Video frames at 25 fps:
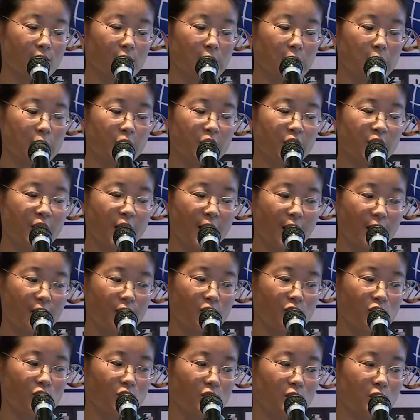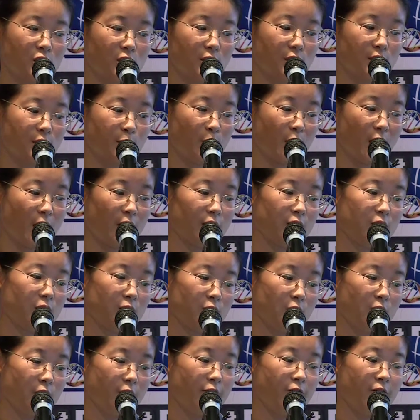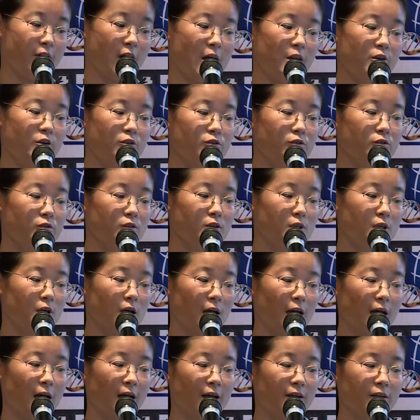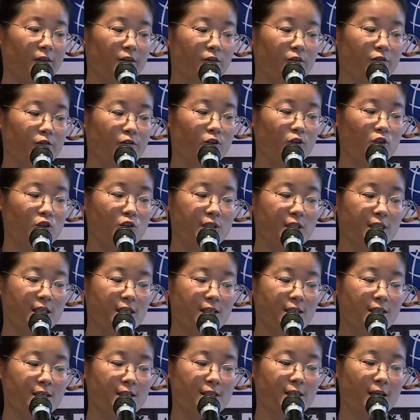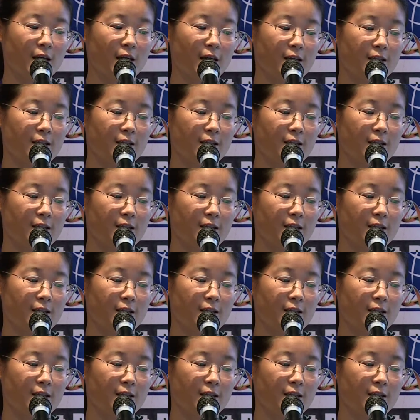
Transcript: the changed spot value and photosynthesis